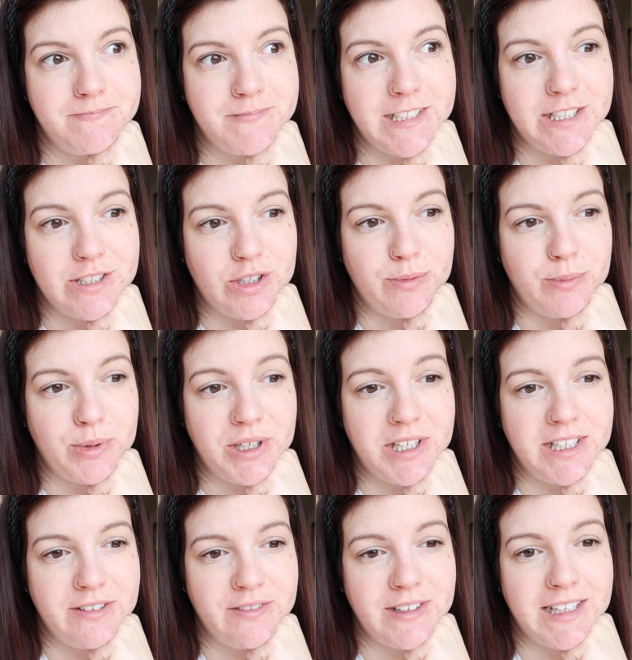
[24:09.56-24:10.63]
there's no
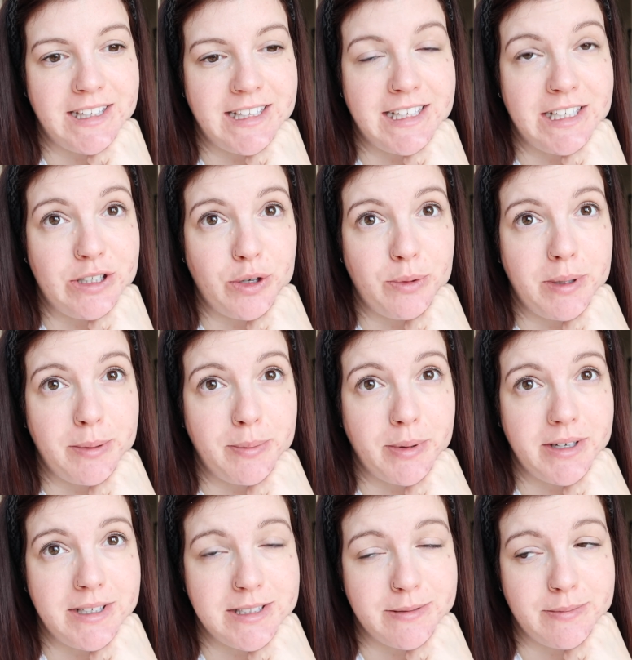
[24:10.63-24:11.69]
point if then nobody
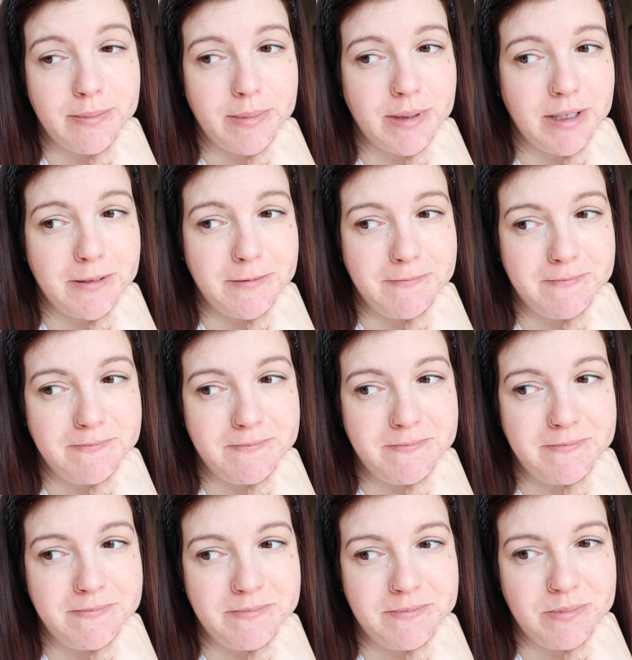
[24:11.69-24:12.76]
buys them. But
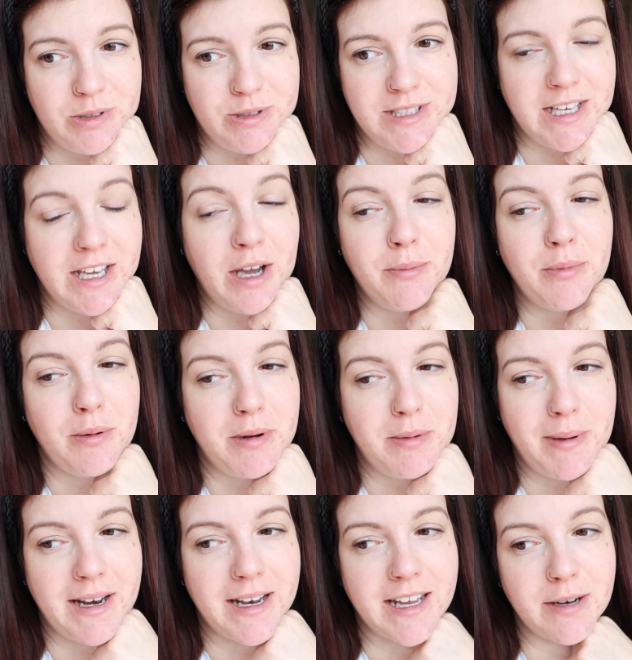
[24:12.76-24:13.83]
we'll see. I'm probably
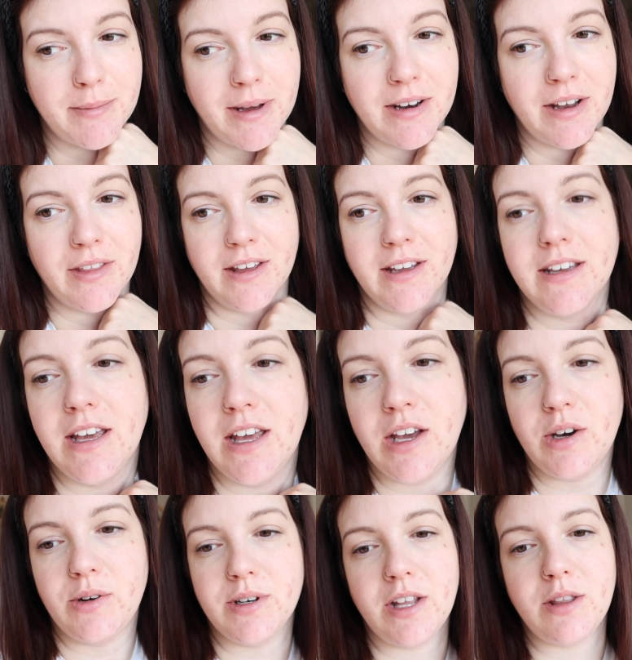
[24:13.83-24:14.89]
panicking about nothing.
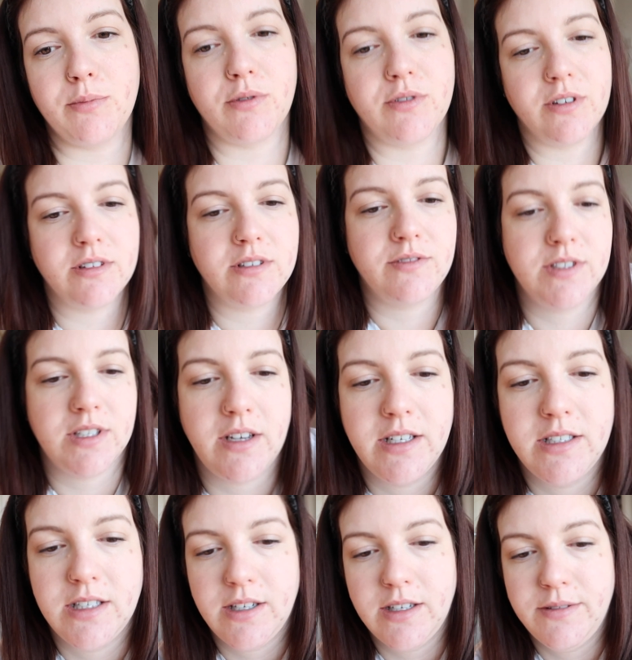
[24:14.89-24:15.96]
Oh, another product I've started
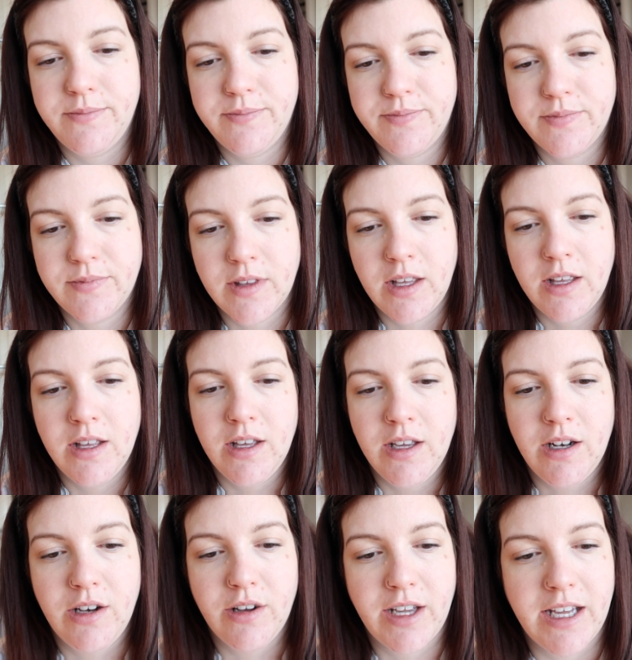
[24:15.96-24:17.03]
to
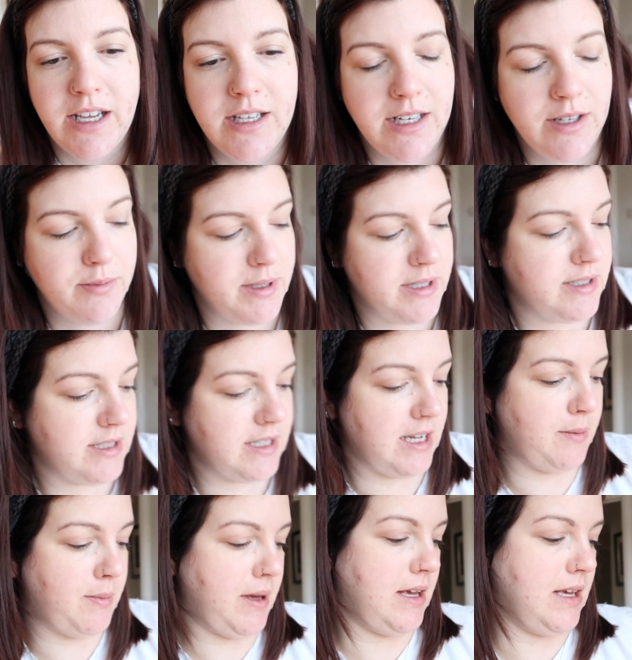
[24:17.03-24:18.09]
look at, a little bit of
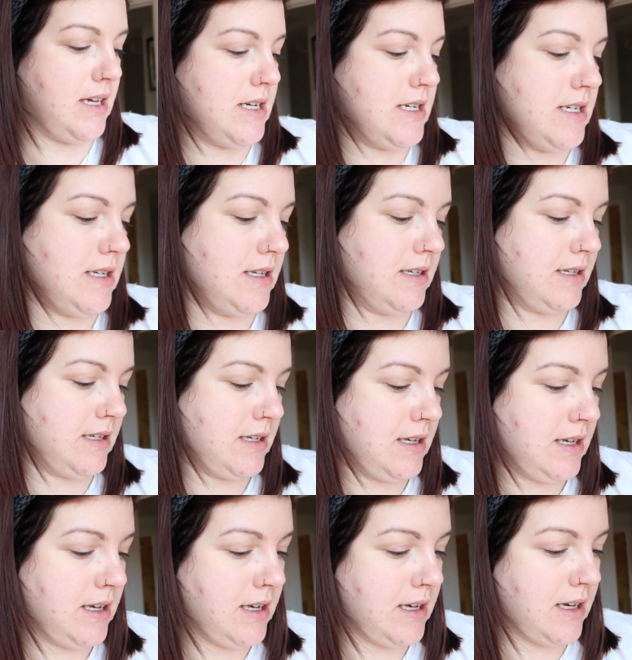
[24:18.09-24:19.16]
sneak peek.
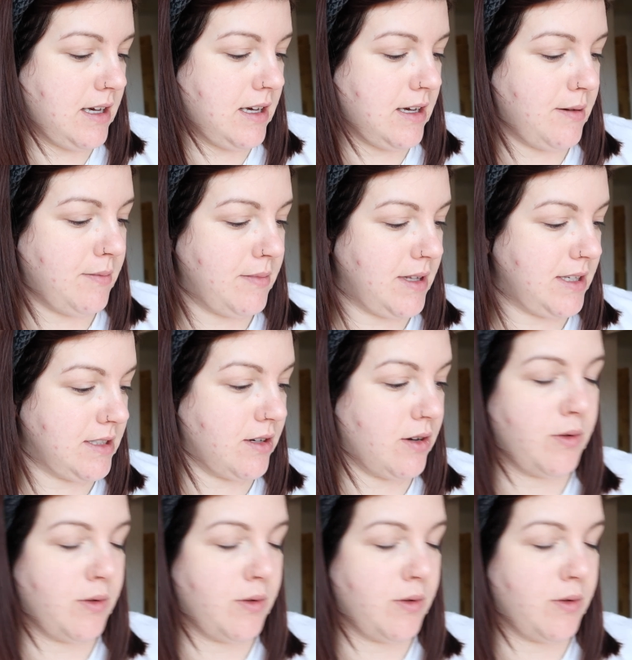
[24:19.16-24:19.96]
These aren't